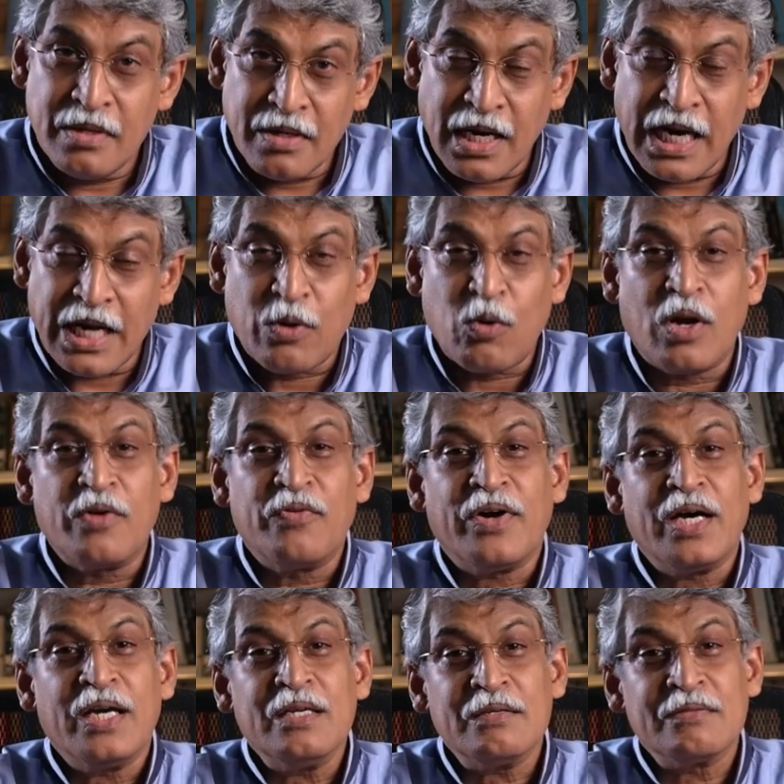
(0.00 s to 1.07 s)
I
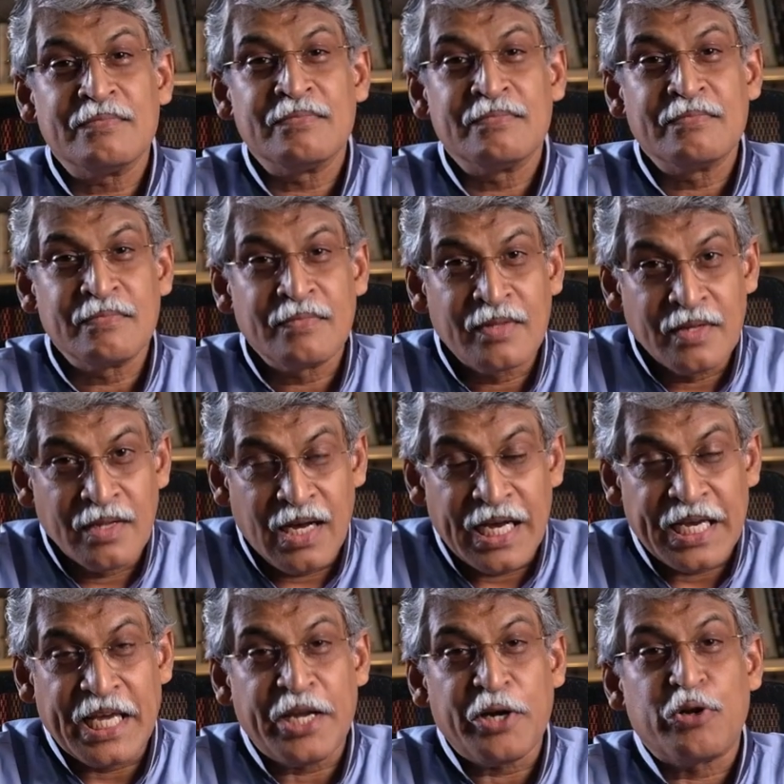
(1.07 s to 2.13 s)
qualify, I
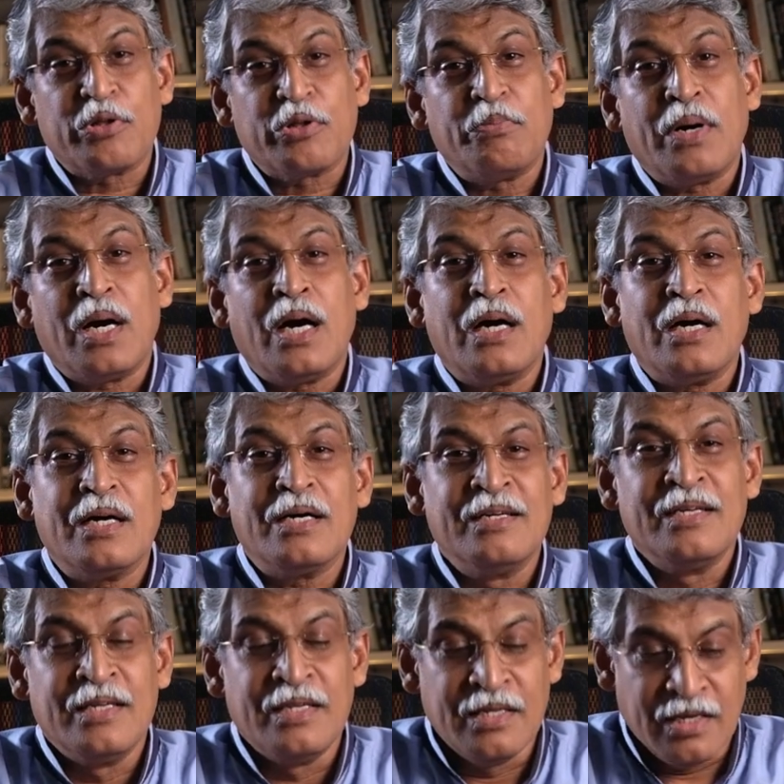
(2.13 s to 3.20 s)
get into the bar,
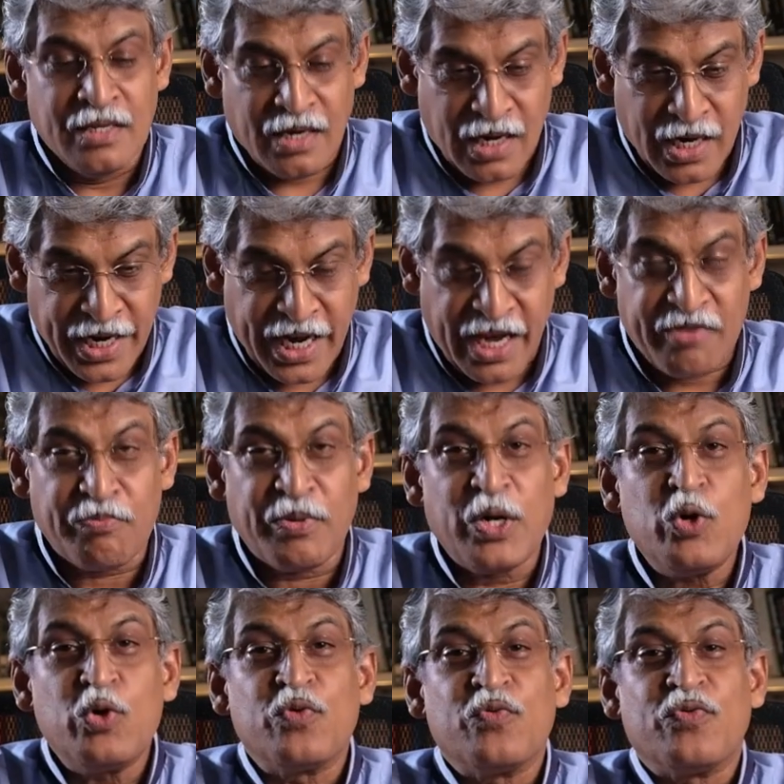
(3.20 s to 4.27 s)
I have my
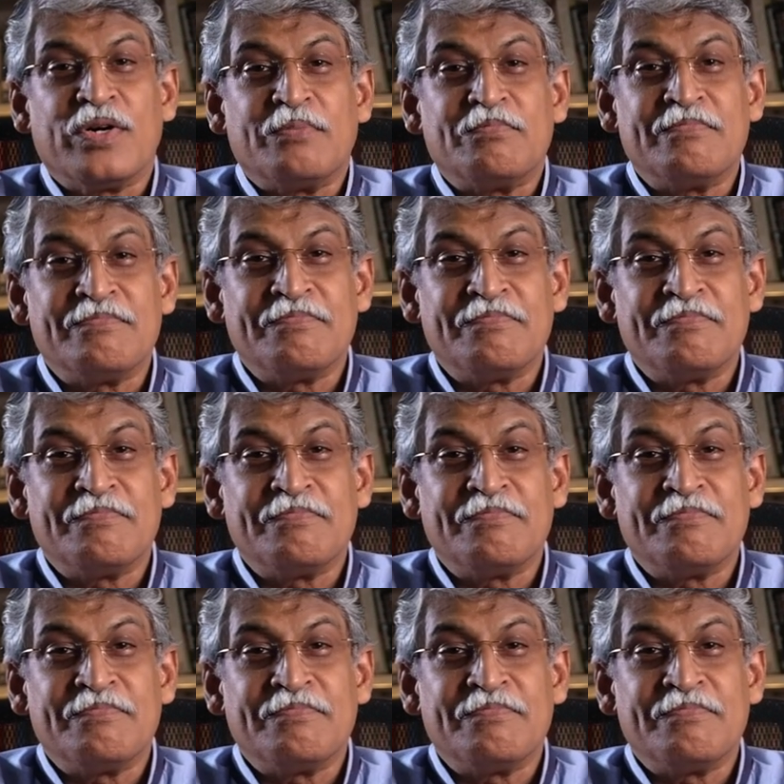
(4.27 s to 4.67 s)
own fun.